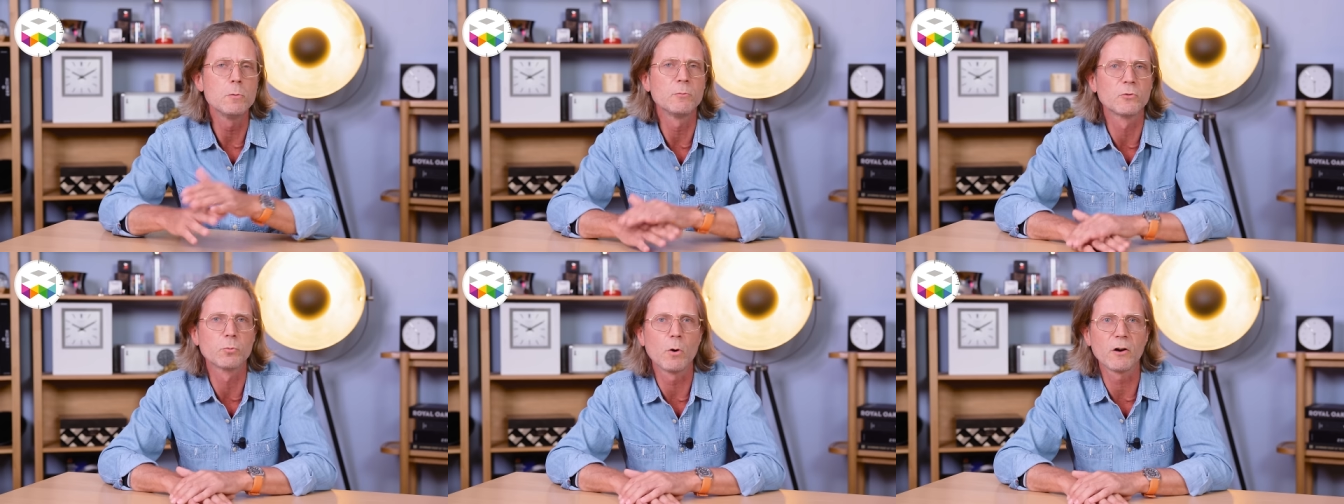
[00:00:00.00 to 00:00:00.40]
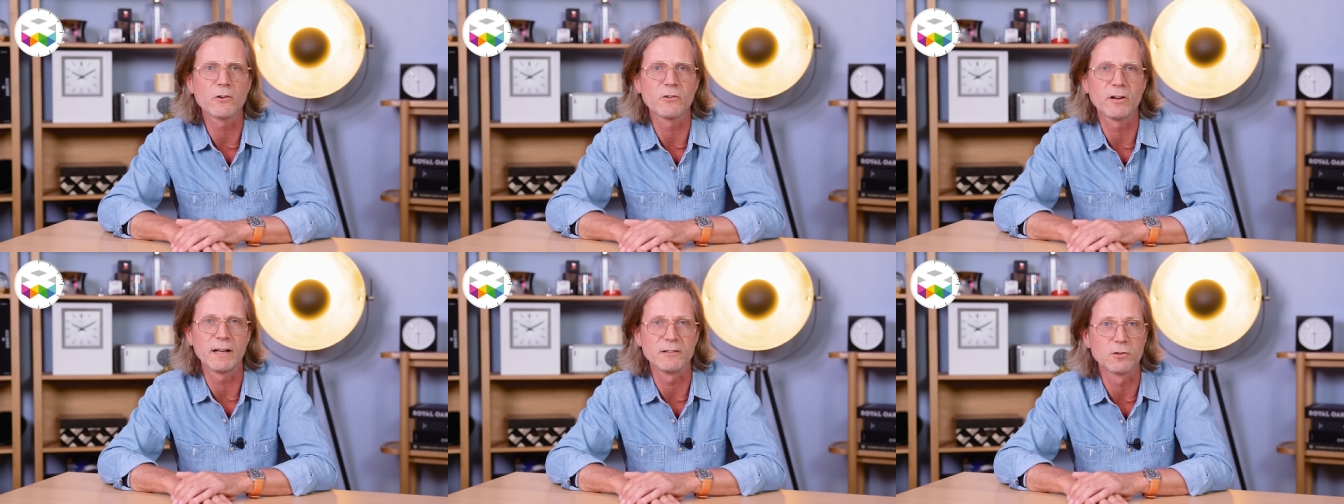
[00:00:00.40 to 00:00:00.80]
whom
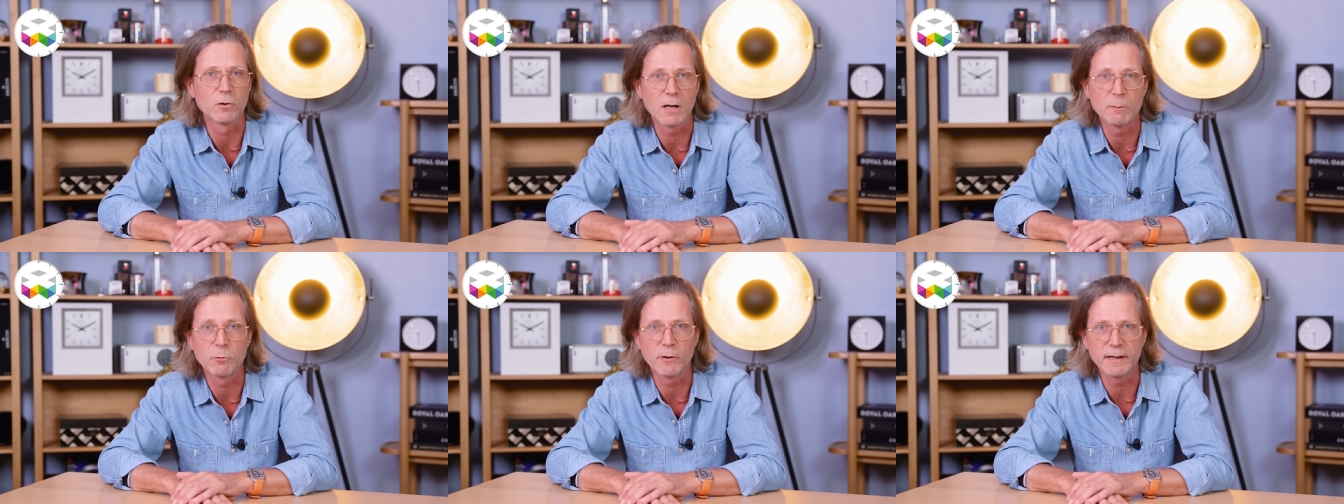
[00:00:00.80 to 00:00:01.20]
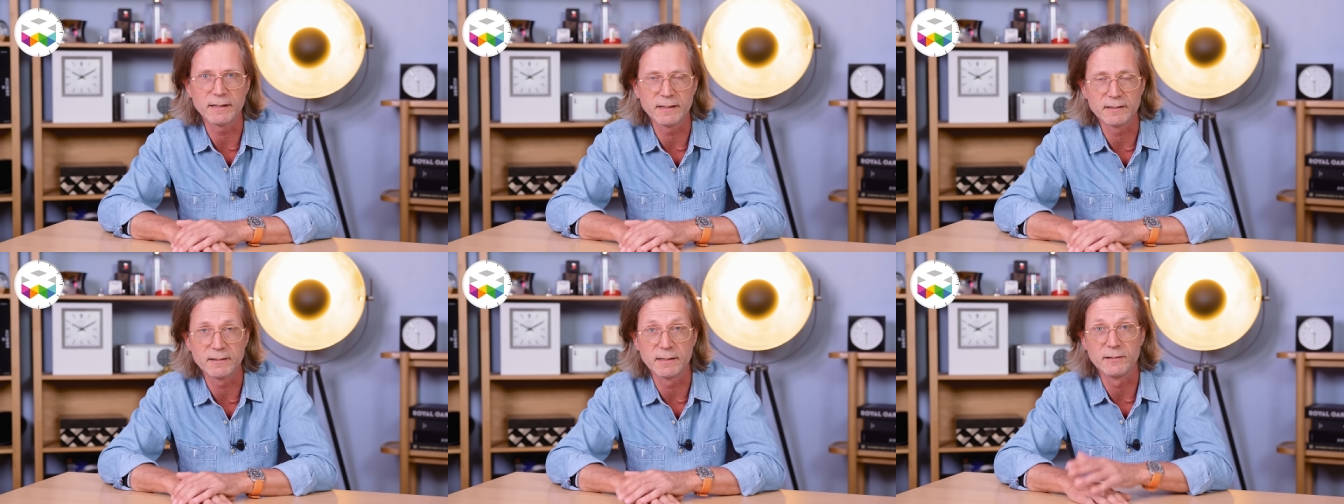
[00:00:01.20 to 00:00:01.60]
Swatch has
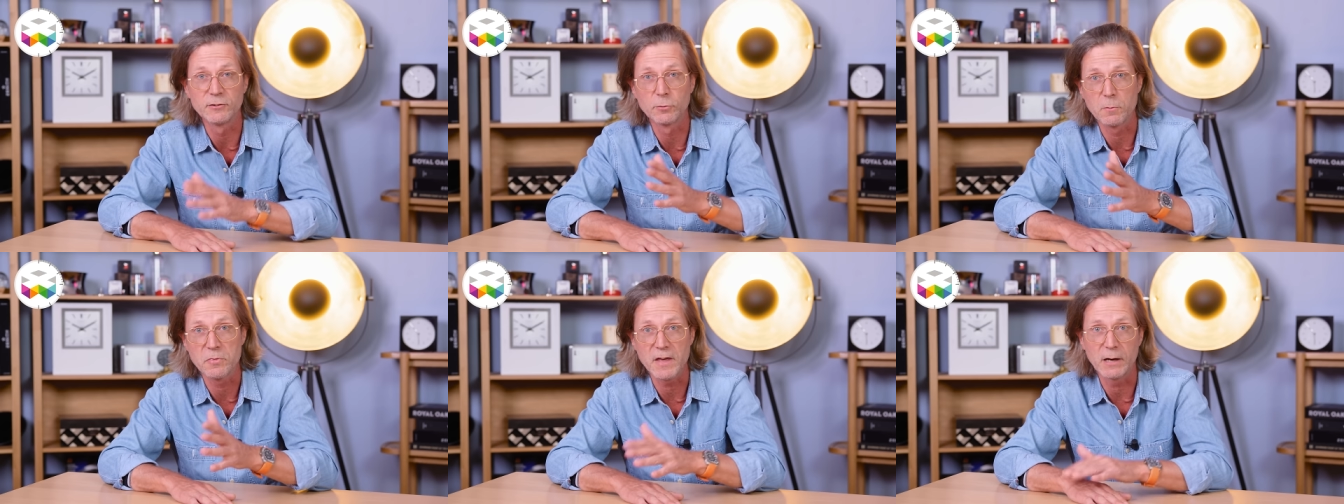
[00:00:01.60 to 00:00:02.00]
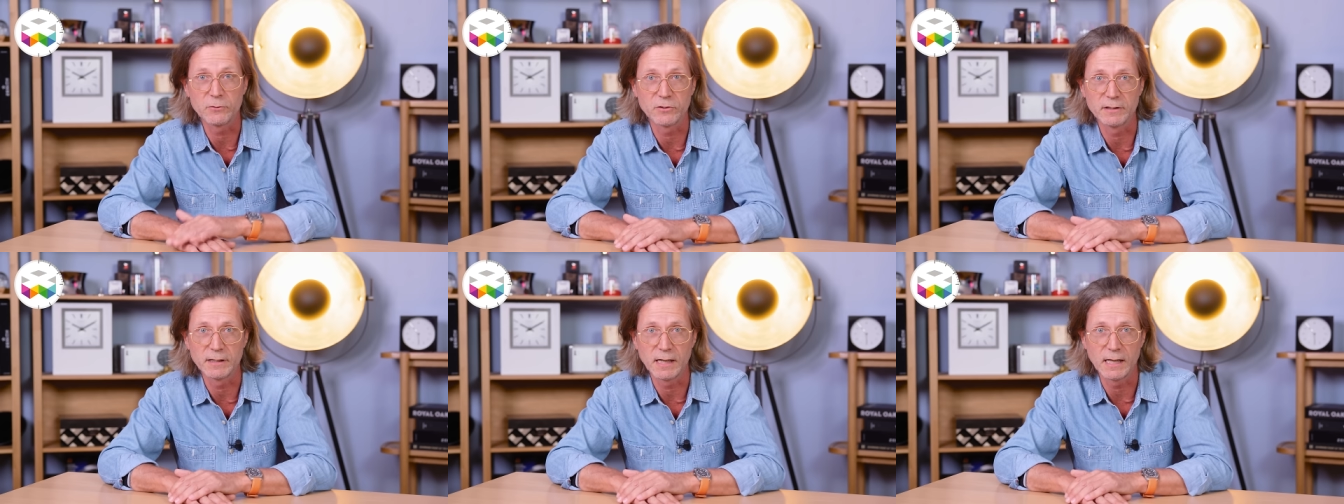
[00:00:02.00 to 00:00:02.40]
collaborated since
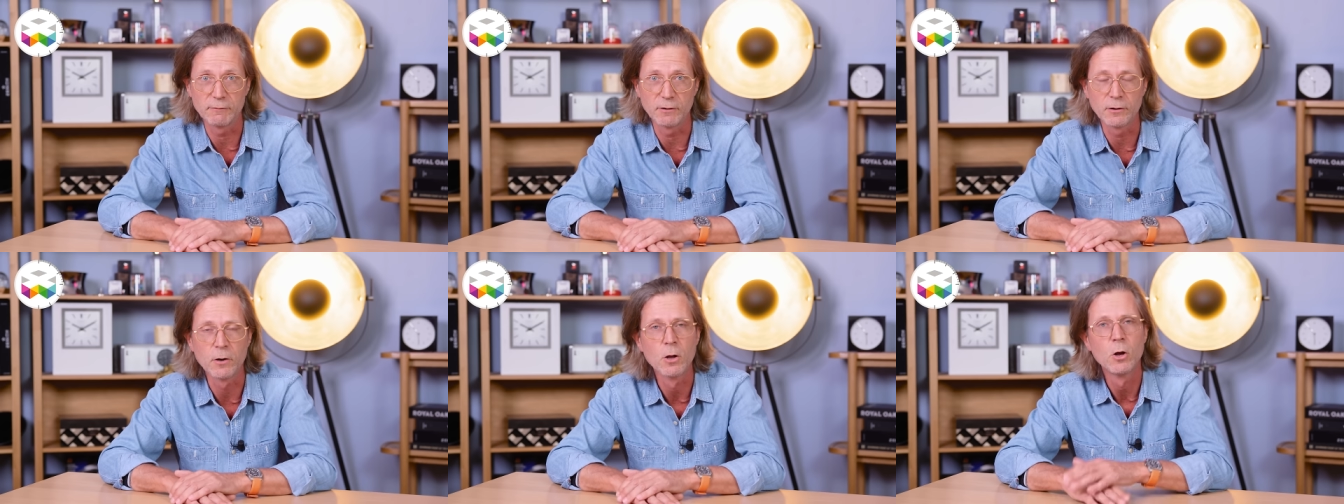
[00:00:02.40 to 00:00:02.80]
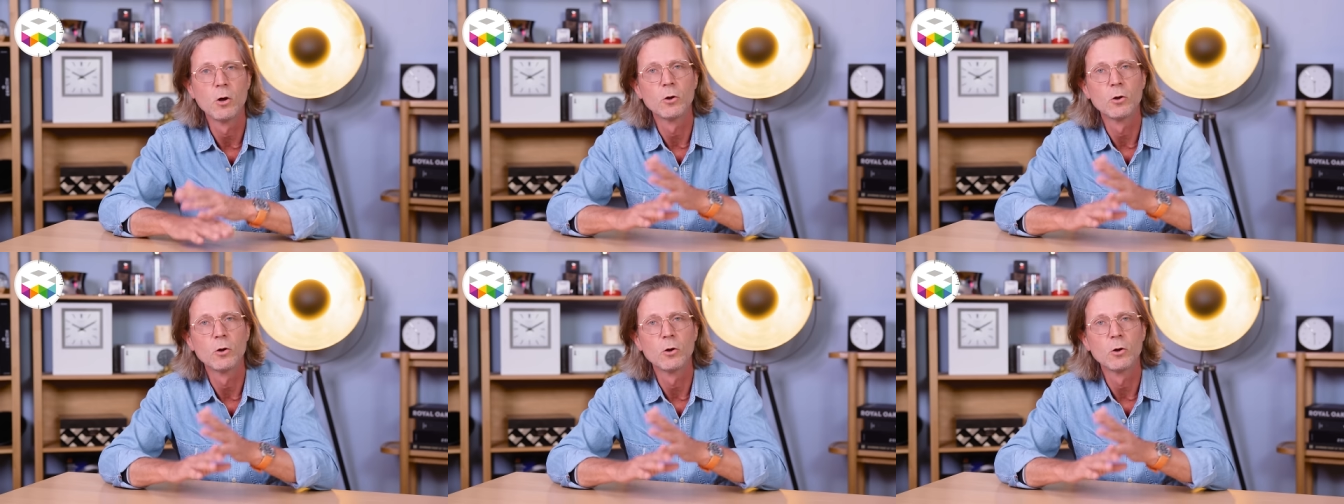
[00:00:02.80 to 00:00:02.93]
2011.